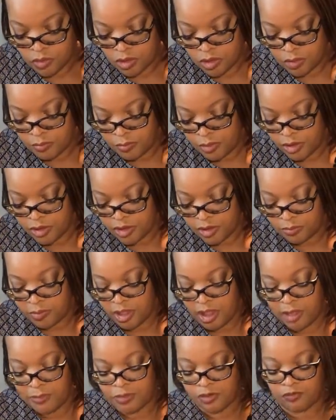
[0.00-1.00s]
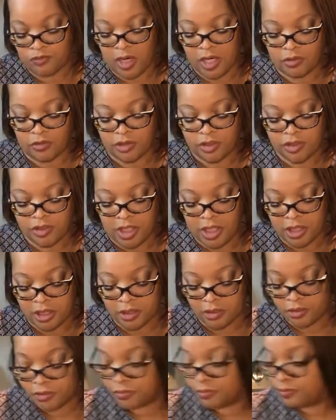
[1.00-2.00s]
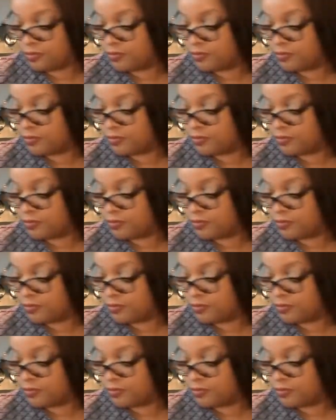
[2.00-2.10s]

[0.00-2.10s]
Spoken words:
and put some tapes right on the side here.